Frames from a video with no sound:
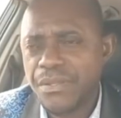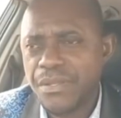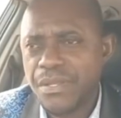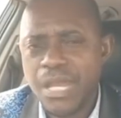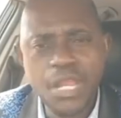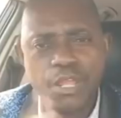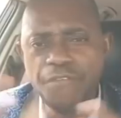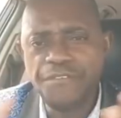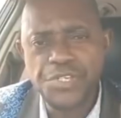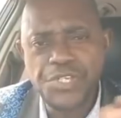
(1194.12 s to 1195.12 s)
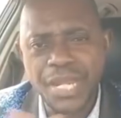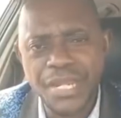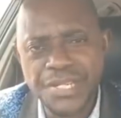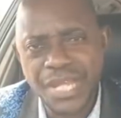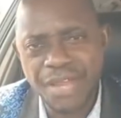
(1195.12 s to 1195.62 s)
I know you feel shy
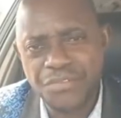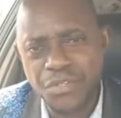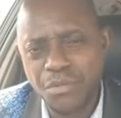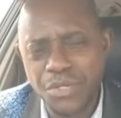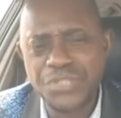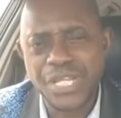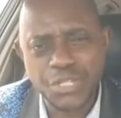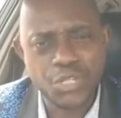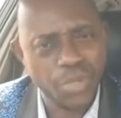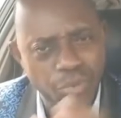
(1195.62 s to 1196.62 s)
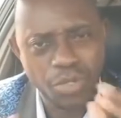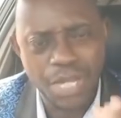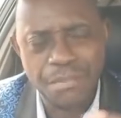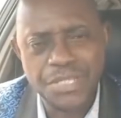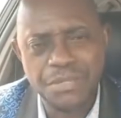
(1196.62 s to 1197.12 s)
this afternoon, but I just want to talk
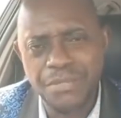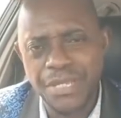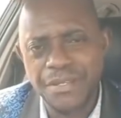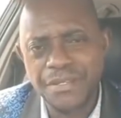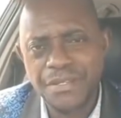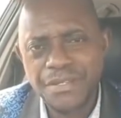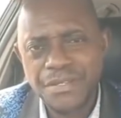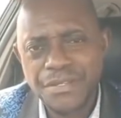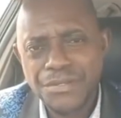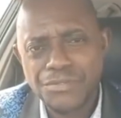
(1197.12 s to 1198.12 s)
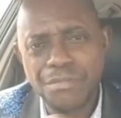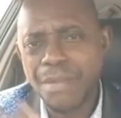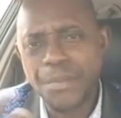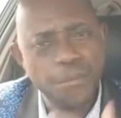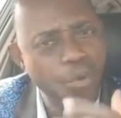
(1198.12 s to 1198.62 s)
about it be. So my
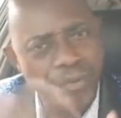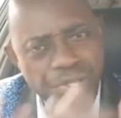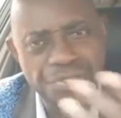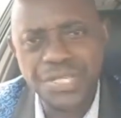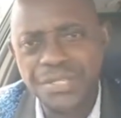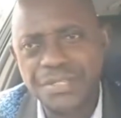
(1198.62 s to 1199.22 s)
people more reason.